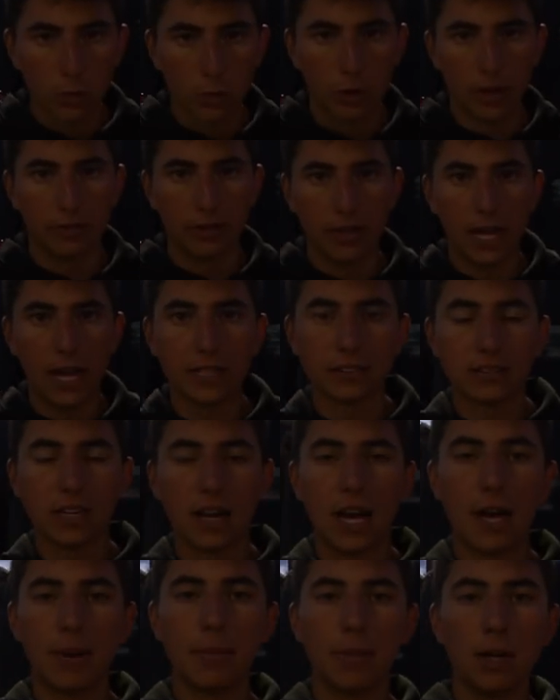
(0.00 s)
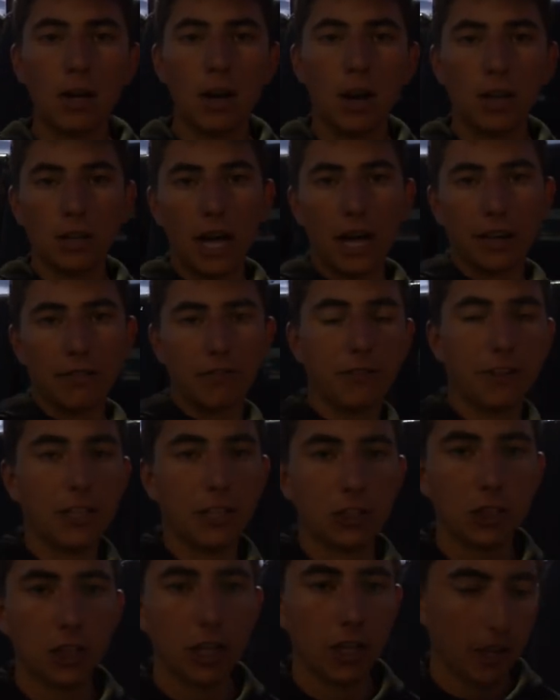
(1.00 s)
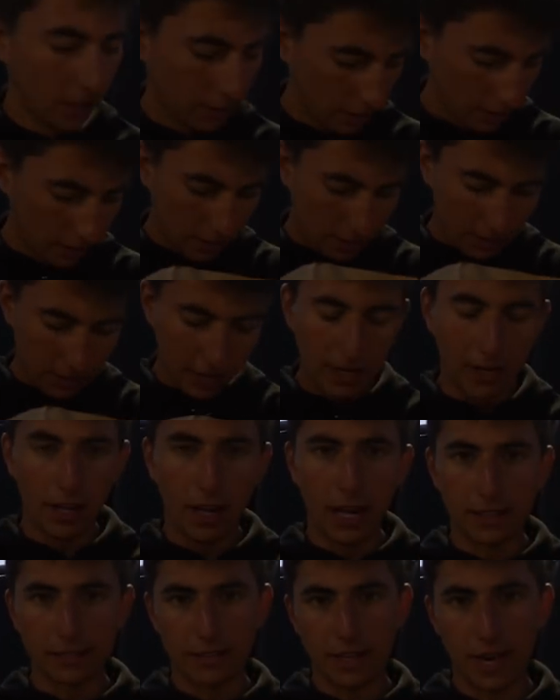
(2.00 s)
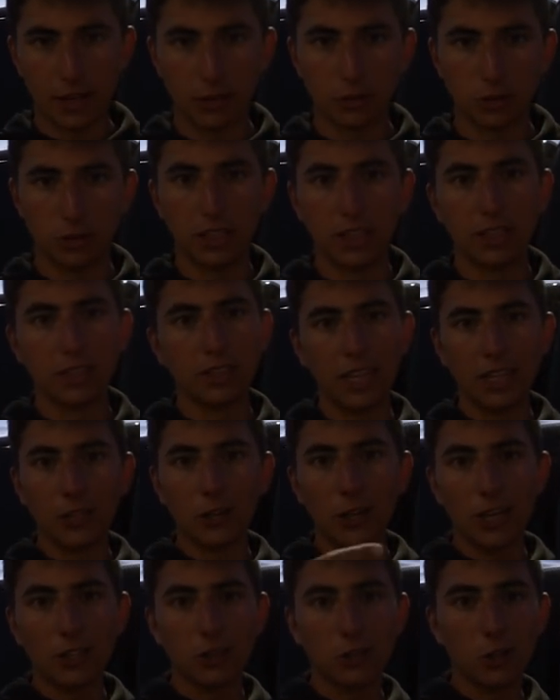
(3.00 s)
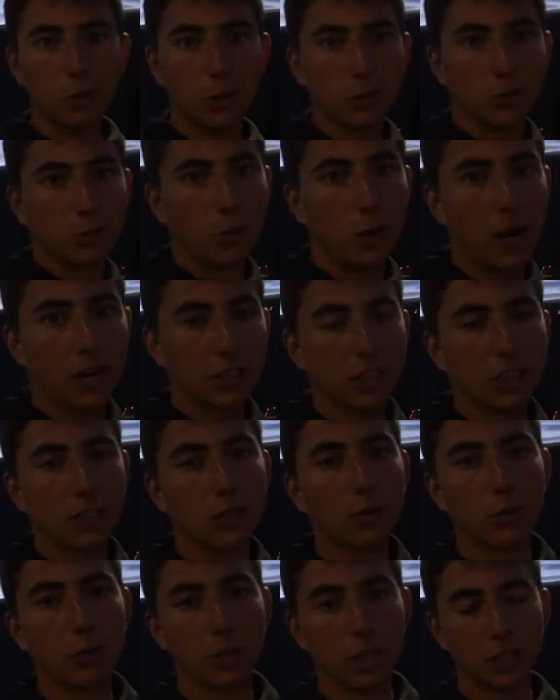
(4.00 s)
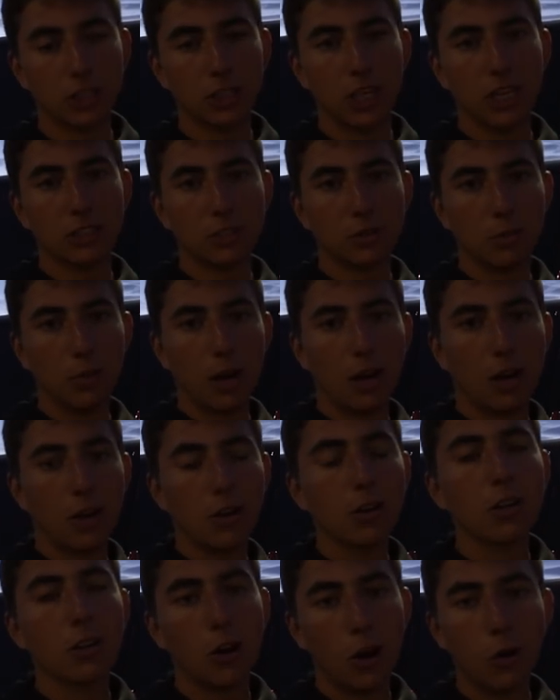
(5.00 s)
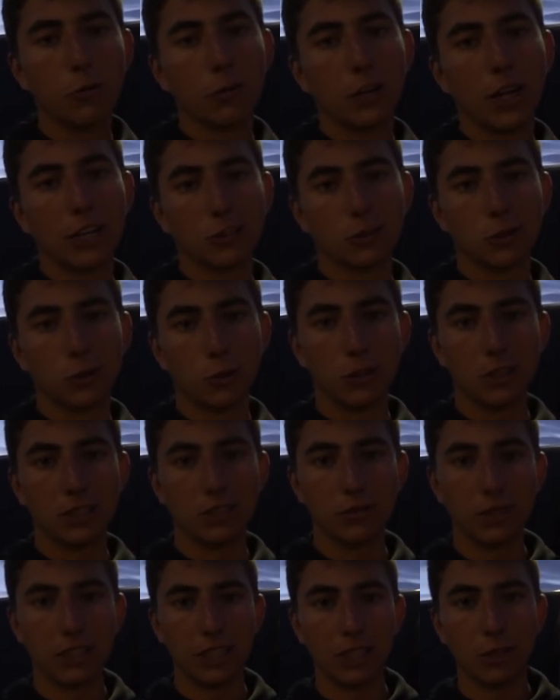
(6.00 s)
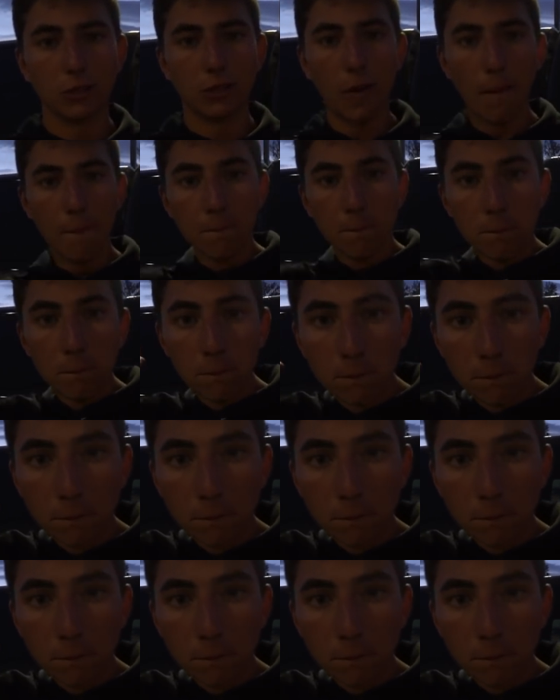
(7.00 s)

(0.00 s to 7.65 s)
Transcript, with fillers: we're gonna have a lot of time, a lot of fish, and a lot of tacos to eat. Thank you guys so much for watching. We'll catch you guys tomorrow. Hope you guys are enjoying these videos.